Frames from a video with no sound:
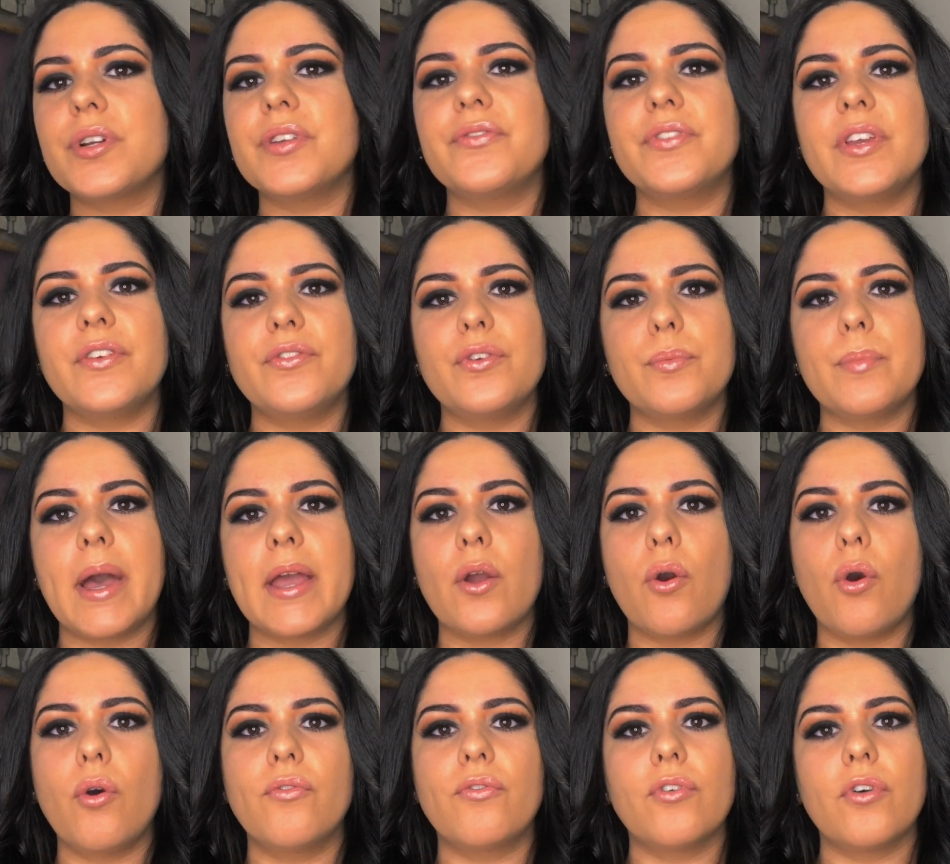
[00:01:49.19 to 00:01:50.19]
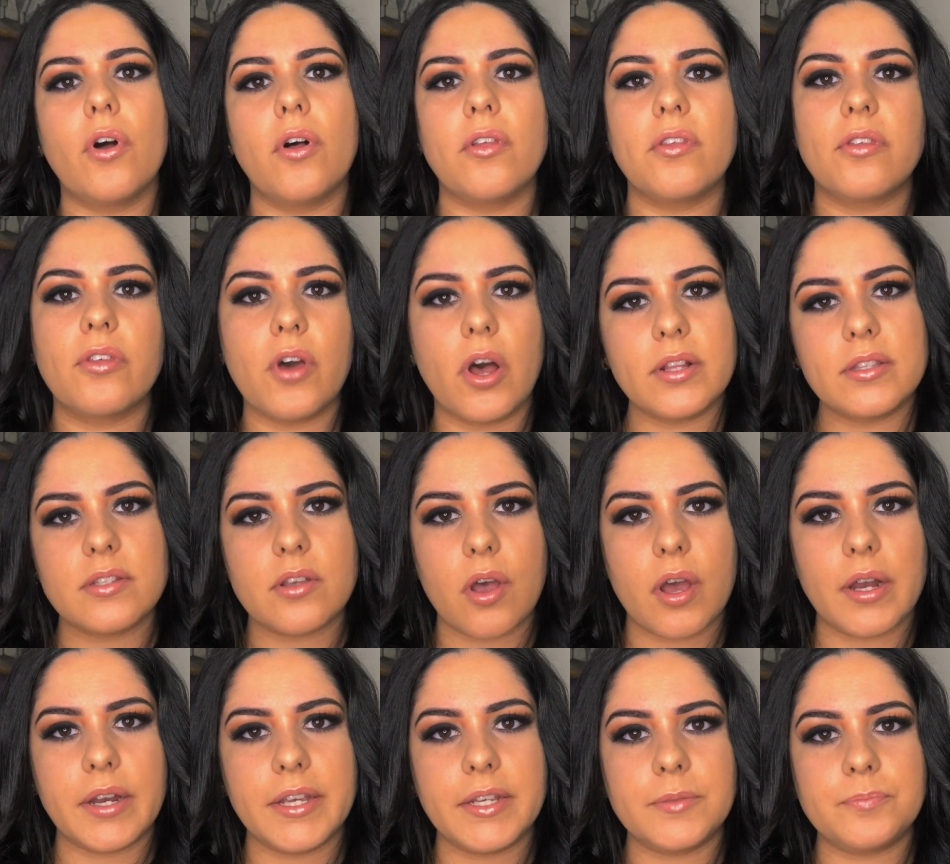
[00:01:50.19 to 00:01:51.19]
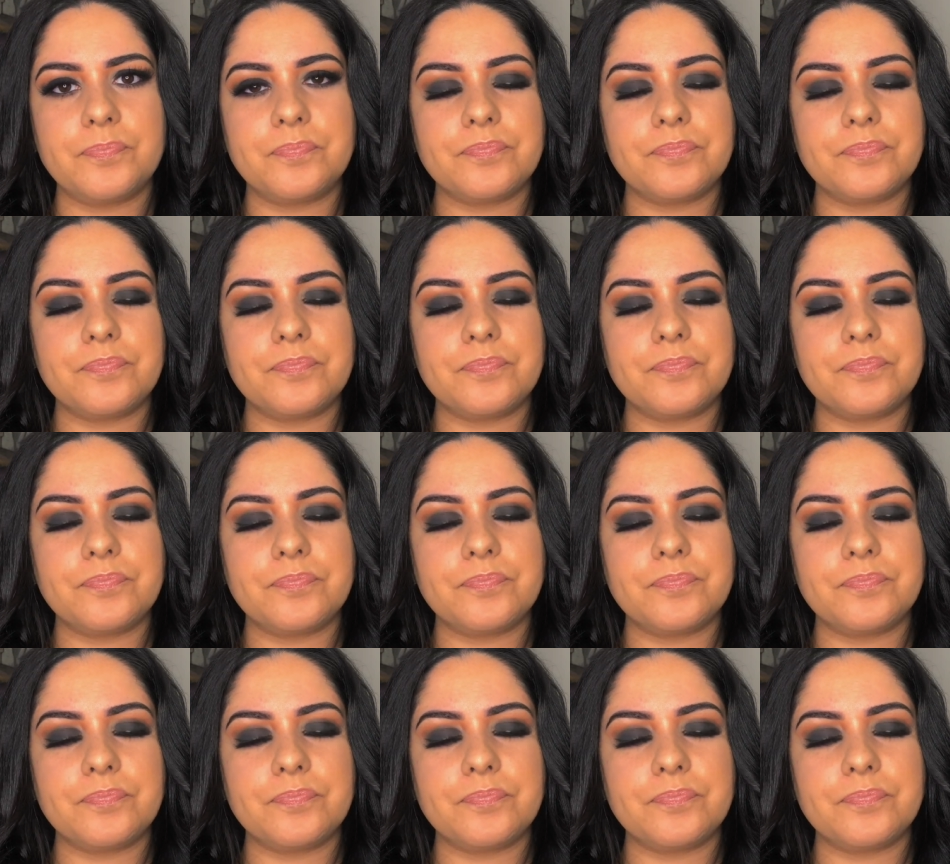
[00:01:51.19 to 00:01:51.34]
of give you my overall thoughts on it.